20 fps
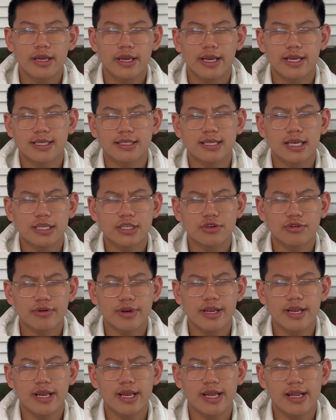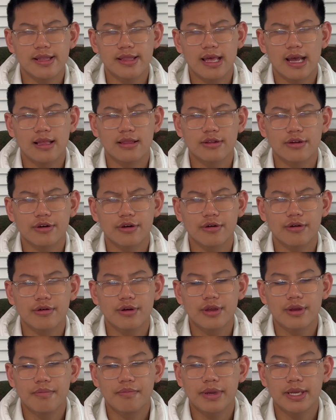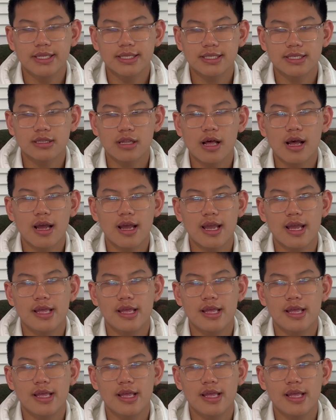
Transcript: accessory in that little pin slot,